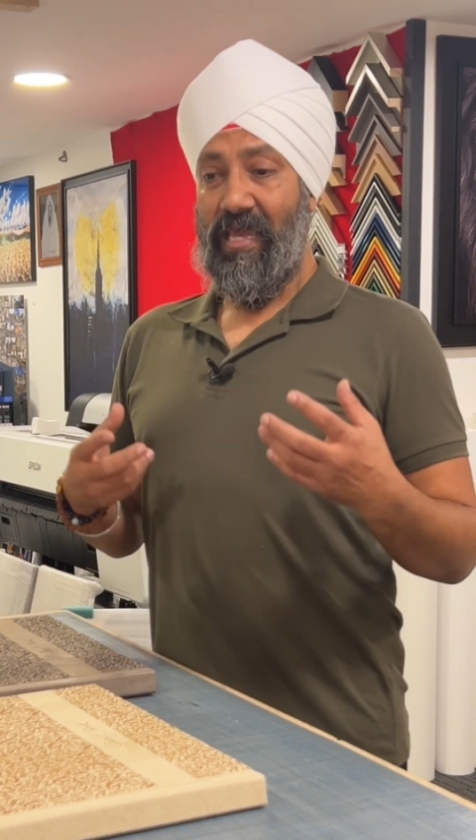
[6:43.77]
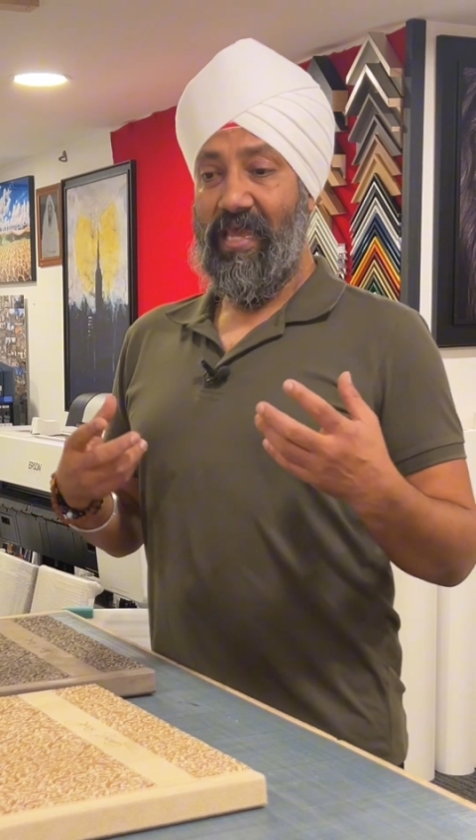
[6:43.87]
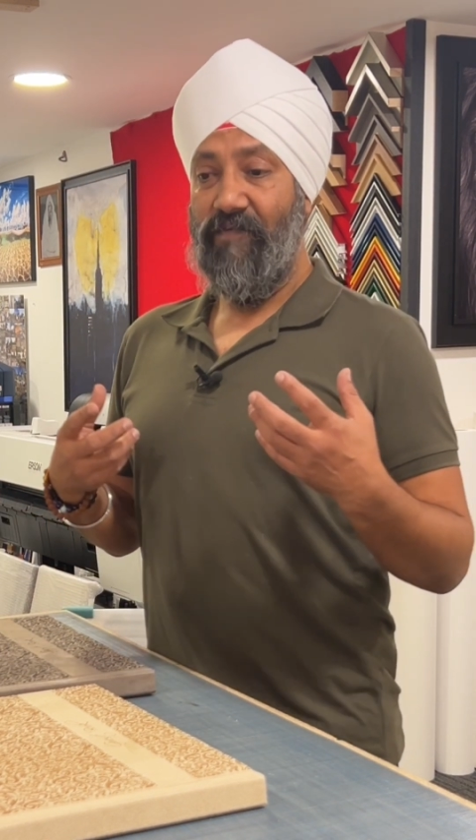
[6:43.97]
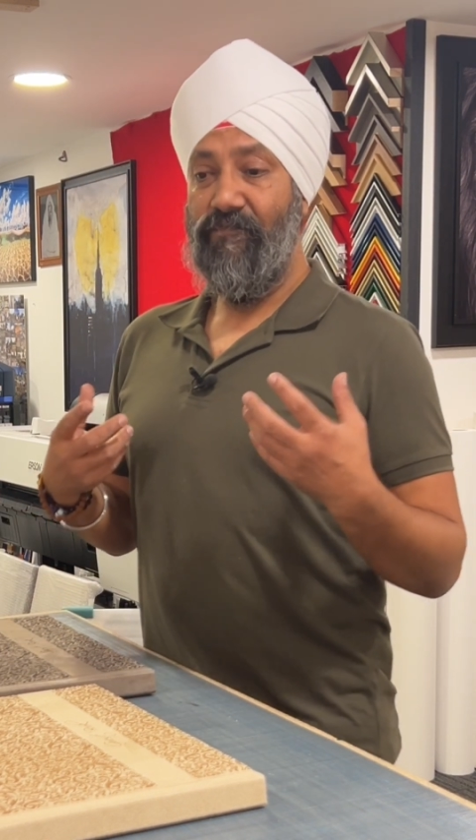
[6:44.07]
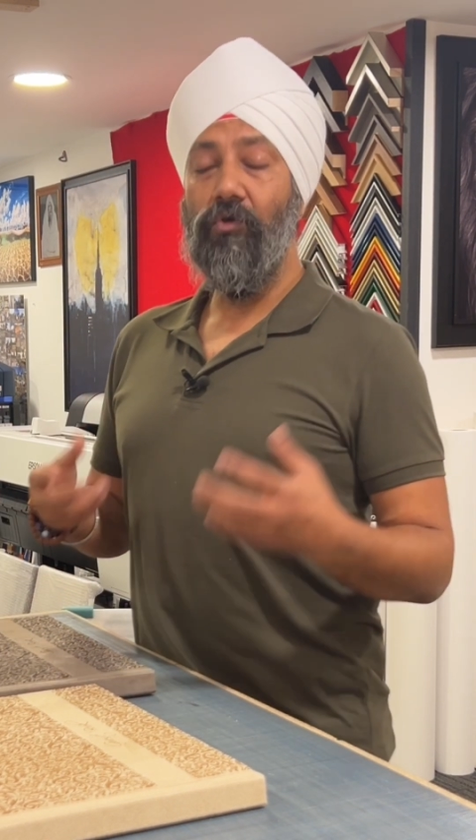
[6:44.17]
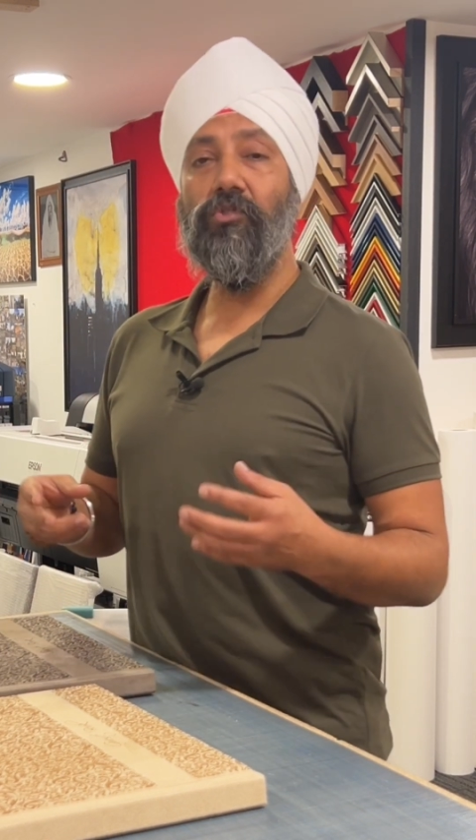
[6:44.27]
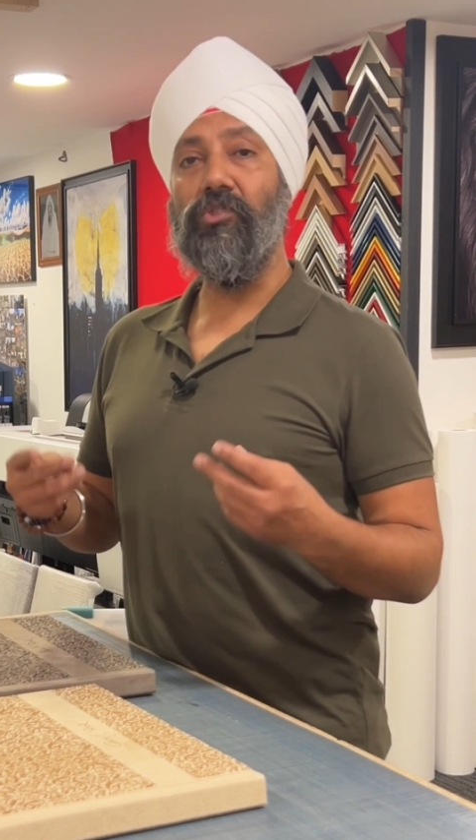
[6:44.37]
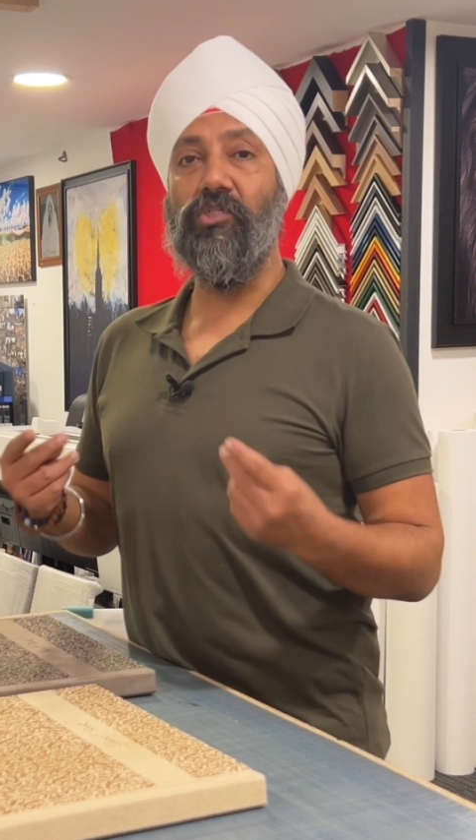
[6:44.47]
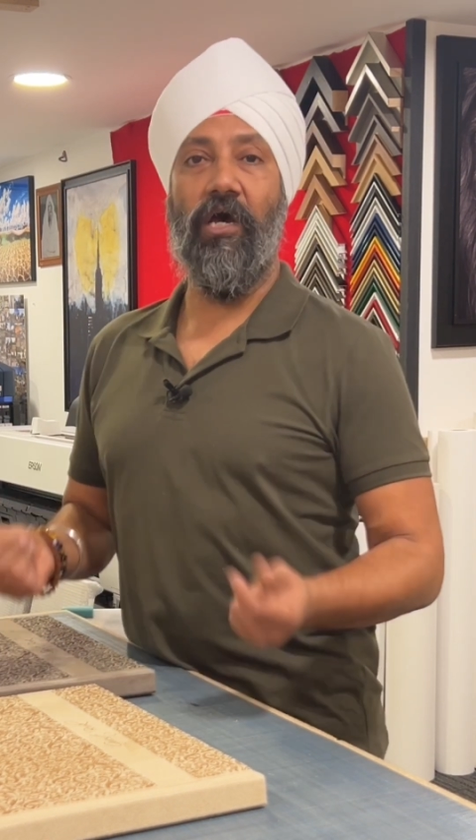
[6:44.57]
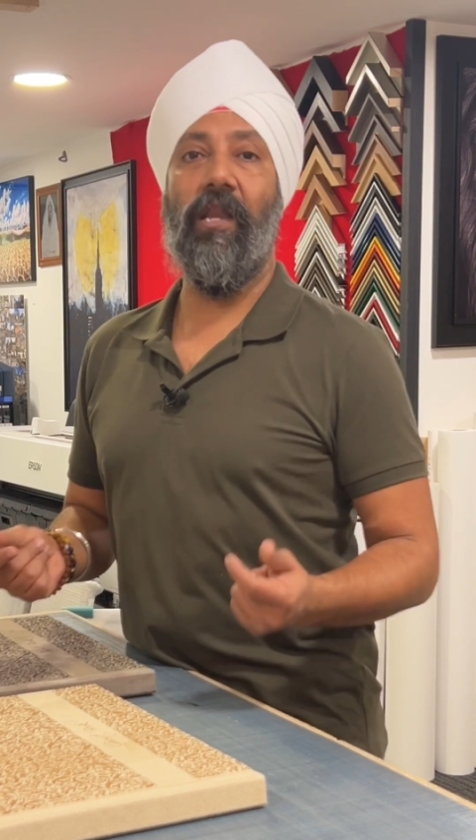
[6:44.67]
if you
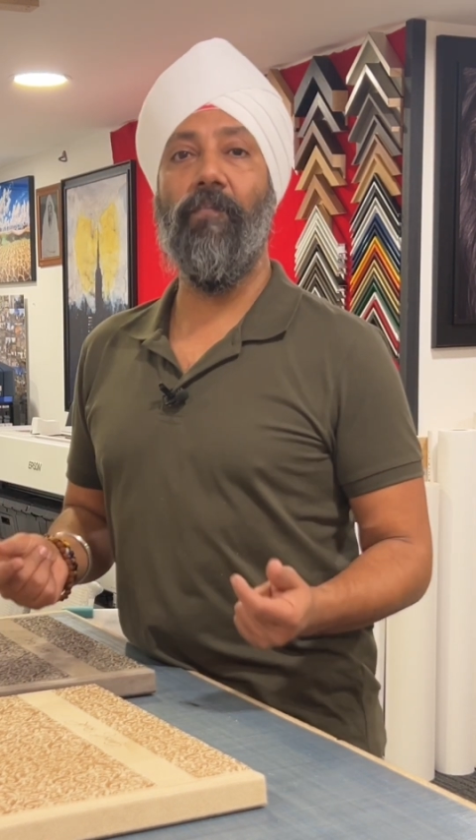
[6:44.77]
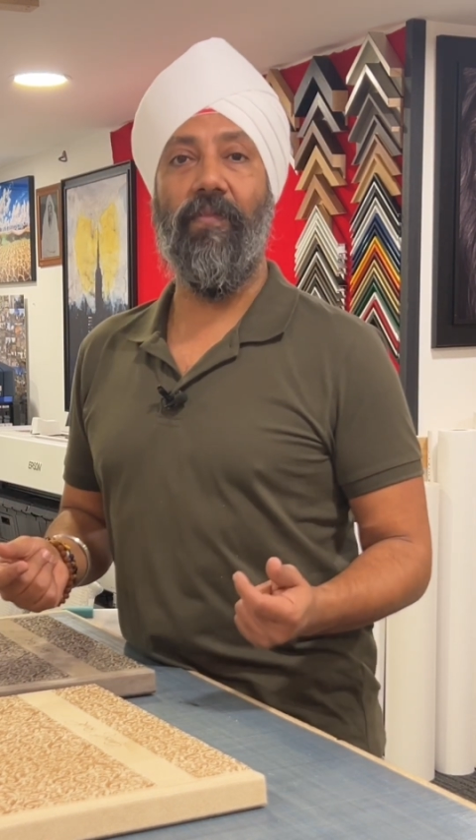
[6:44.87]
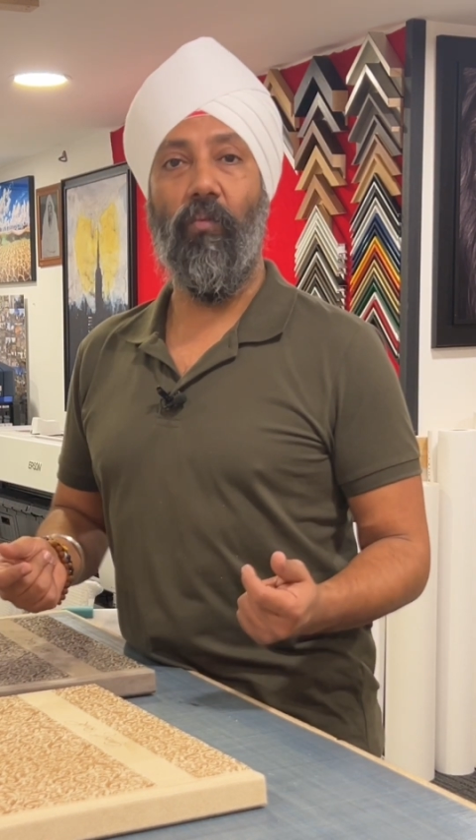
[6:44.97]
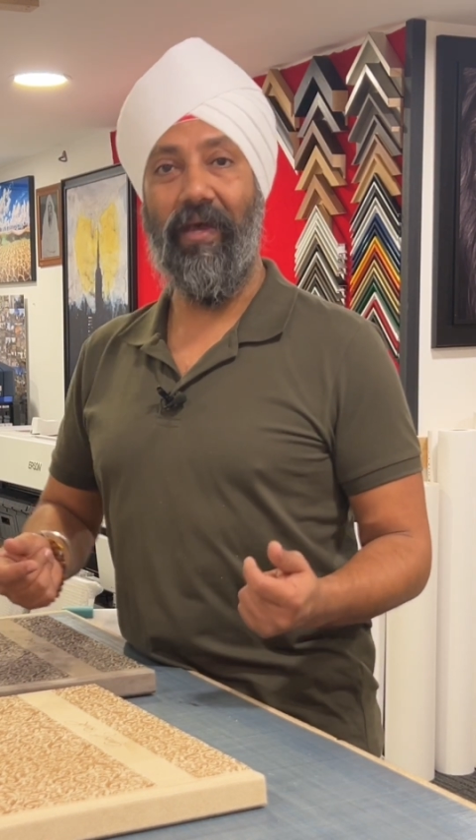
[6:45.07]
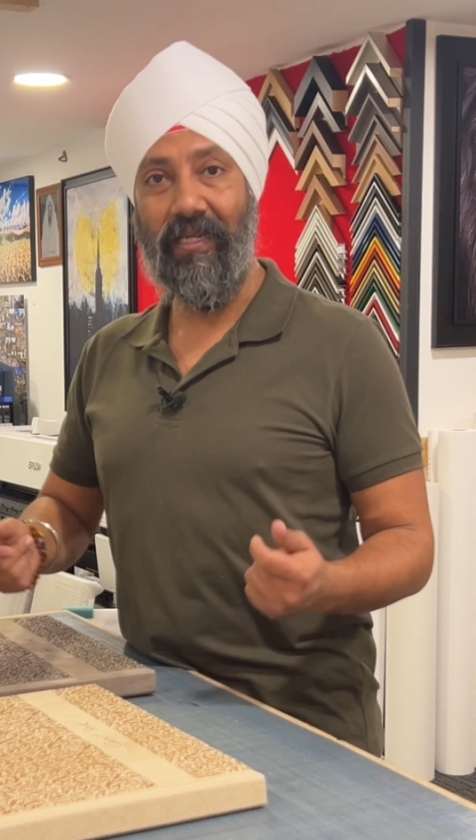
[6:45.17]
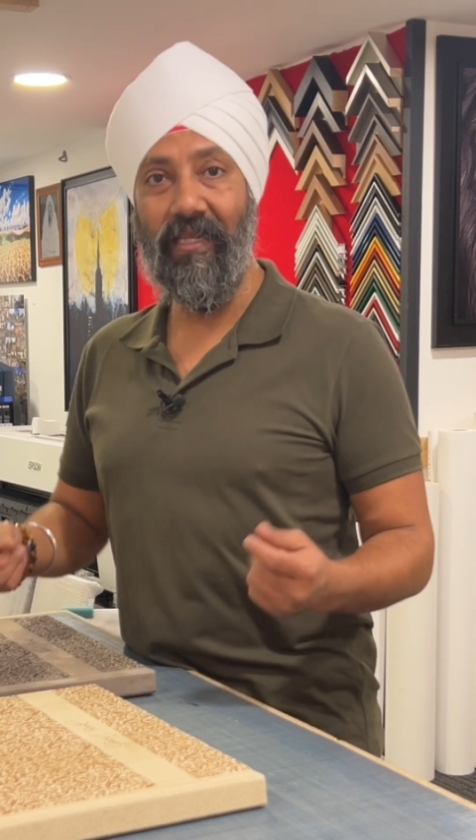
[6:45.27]
just turn up on the wedding